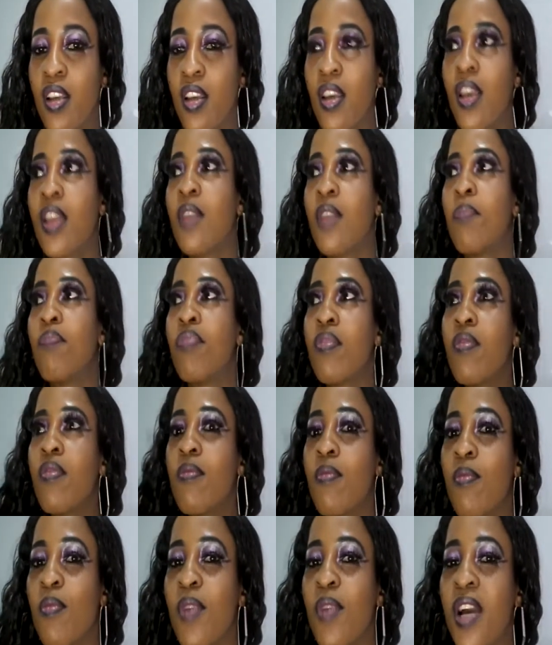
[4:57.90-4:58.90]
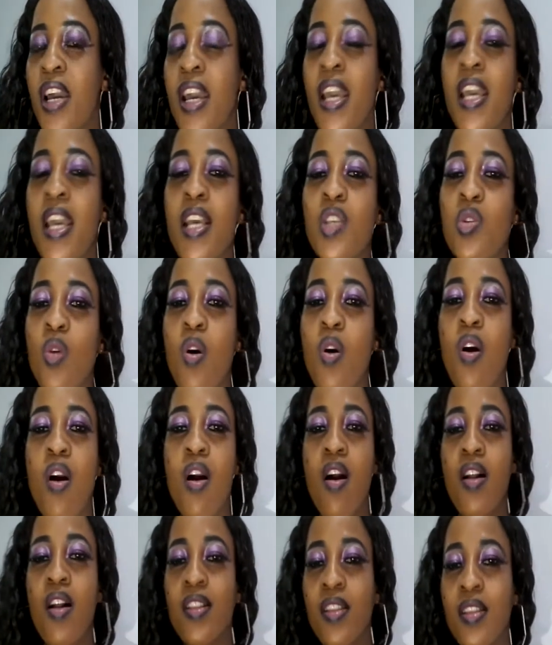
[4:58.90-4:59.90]
and boom, So
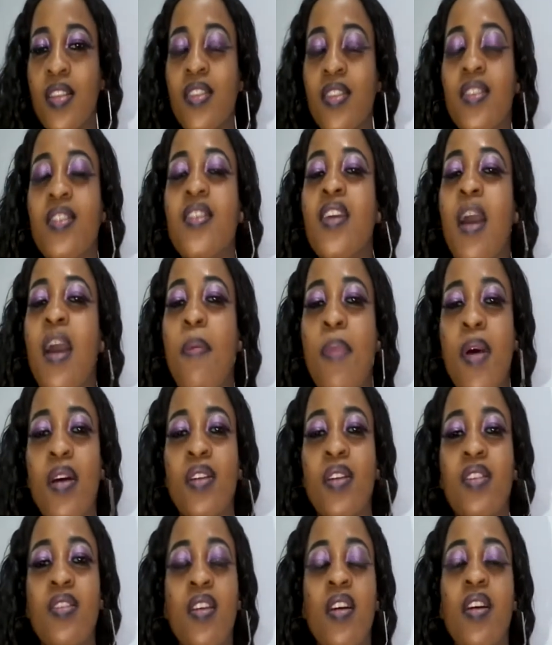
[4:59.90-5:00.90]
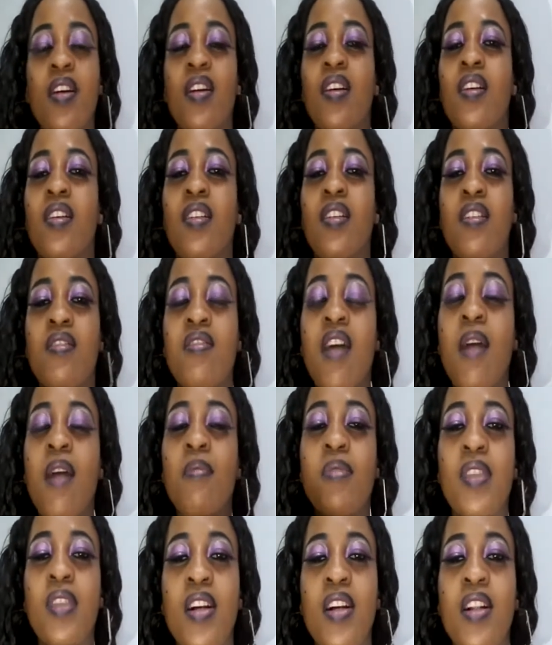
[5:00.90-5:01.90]
all this thing about
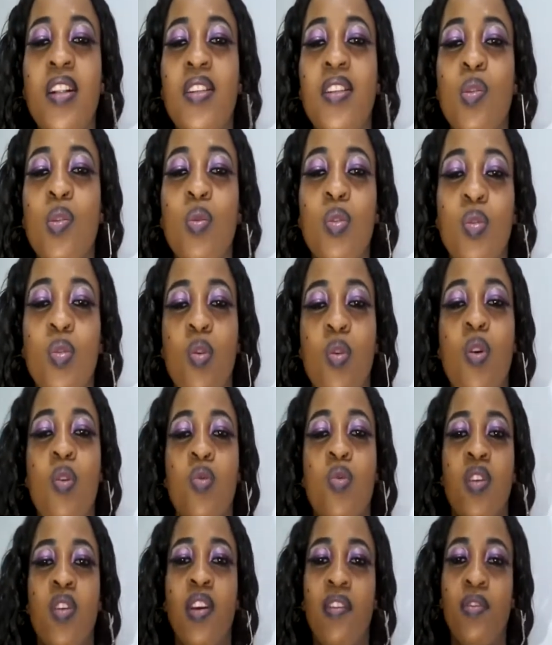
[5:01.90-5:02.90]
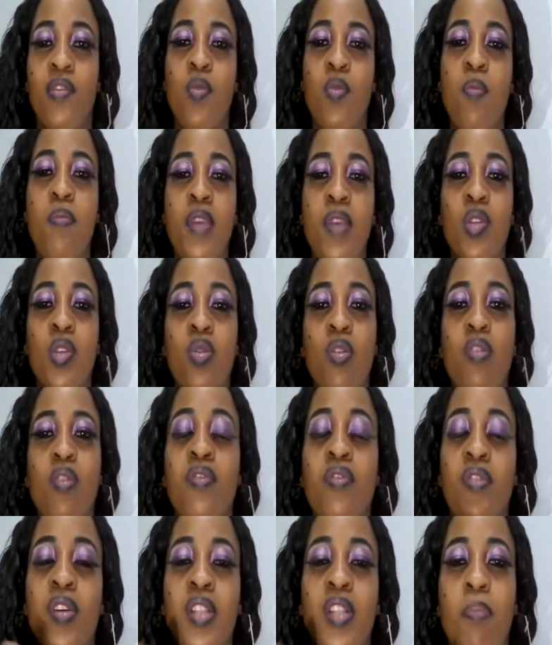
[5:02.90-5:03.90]
thumbnails, oh, you have to make sure
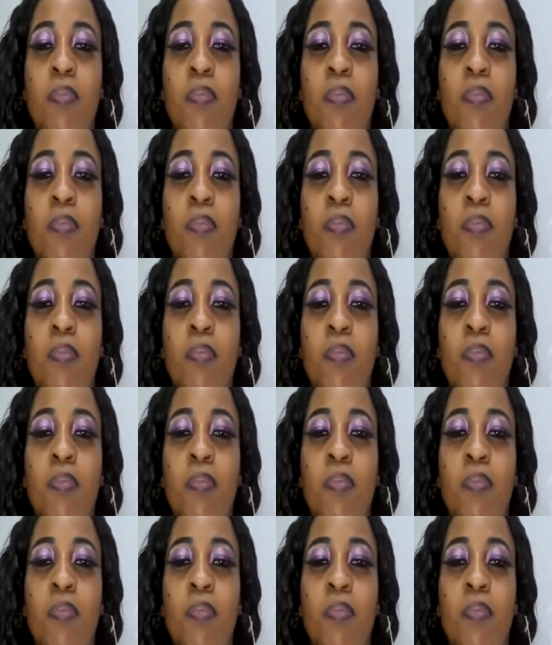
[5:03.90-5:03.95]
you've got a